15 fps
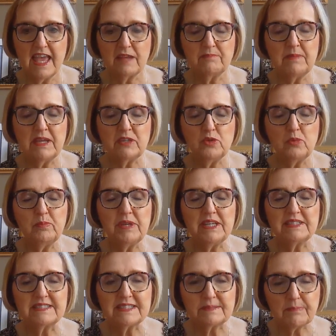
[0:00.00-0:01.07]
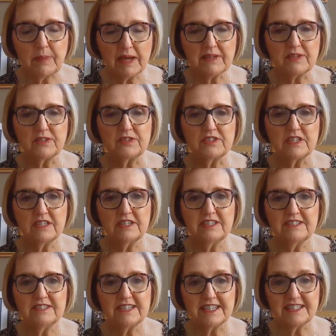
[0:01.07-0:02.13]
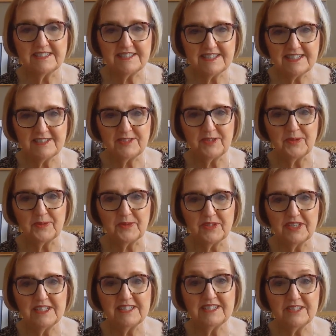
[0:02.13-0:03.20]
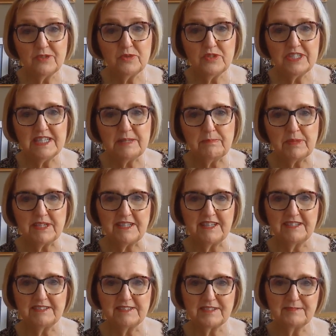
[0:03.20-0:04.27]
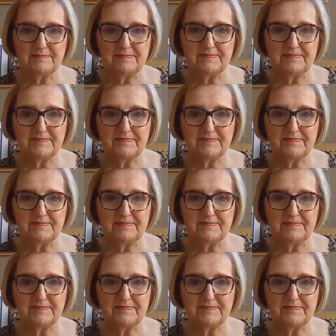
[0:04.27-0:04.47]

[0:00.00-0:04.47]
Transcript: and may you be inspired to continue to deepen it.